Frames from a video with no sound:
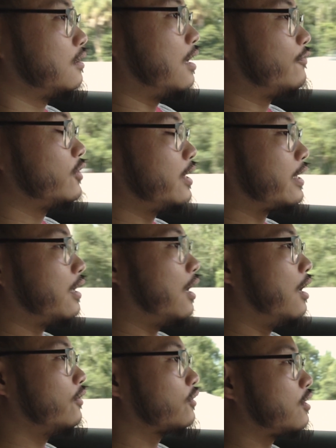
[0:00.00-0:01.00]
I feel like
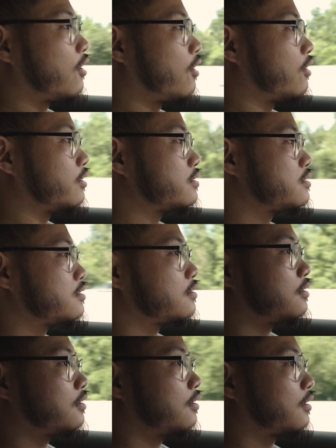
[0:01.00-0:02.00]
other cars,
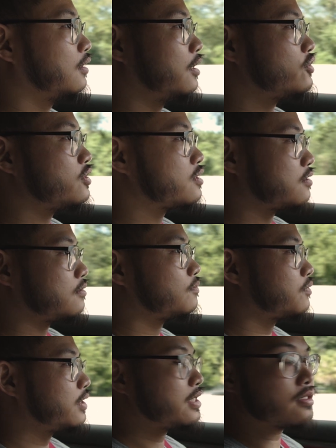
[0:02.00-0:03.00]
the clutch is
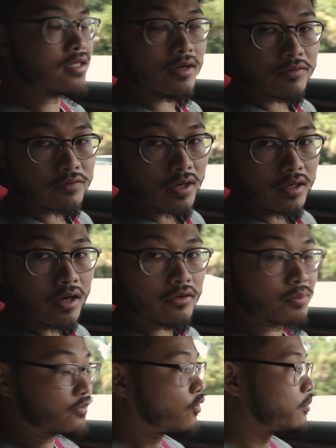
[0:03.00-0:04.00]
pretty stiff, right?
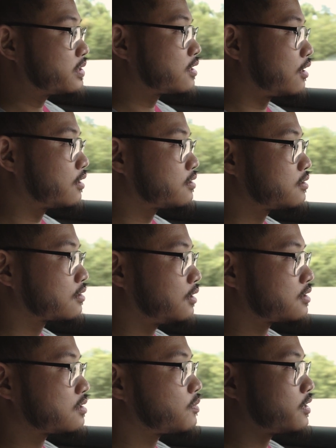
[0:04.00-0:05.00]
Other performance cars,
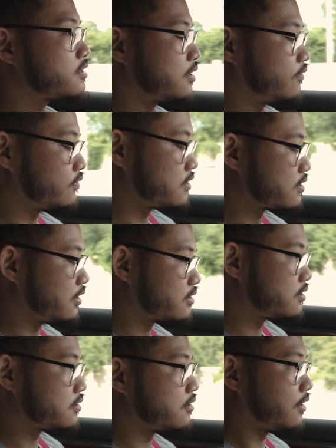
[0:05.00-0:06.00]
right? It's pretty stiff. This
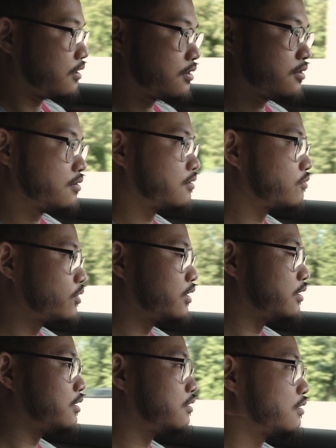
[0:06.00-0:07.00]
clutch is like
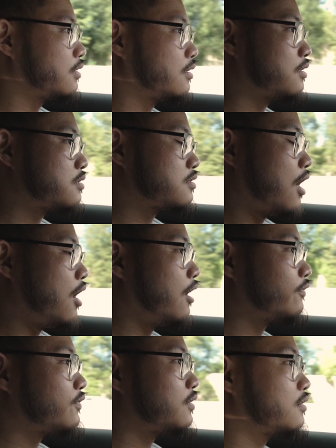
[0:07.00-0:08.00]
really
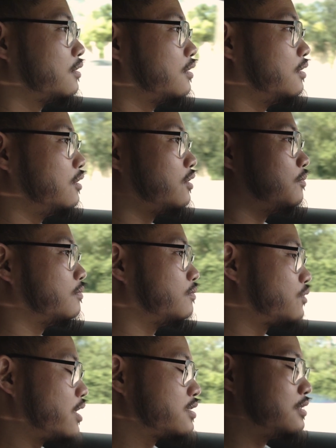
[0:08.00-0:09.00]
soft. You can
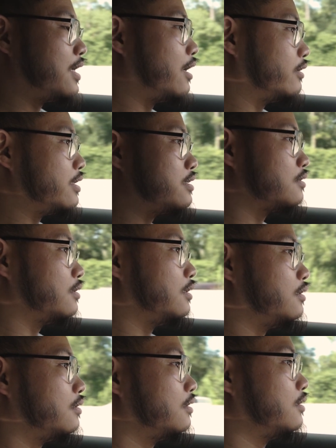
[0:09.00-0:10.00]
press it down
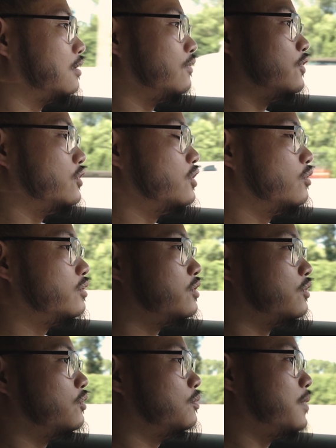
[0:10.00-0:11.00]
easily. If you're new
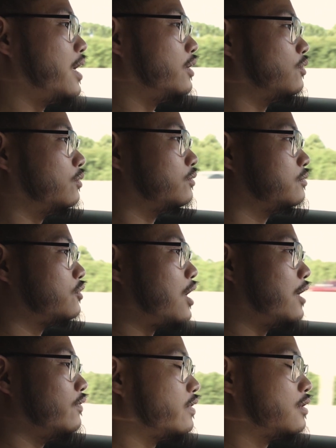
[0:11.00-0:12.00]
to manual
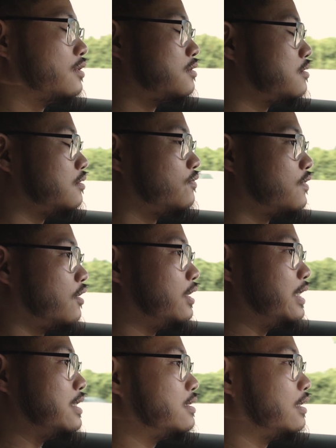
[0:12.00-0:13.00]
driving, it's very
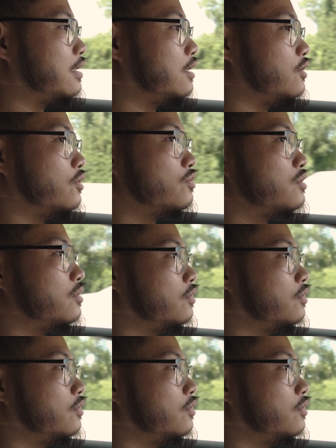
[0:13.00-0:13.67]
easy to get used to.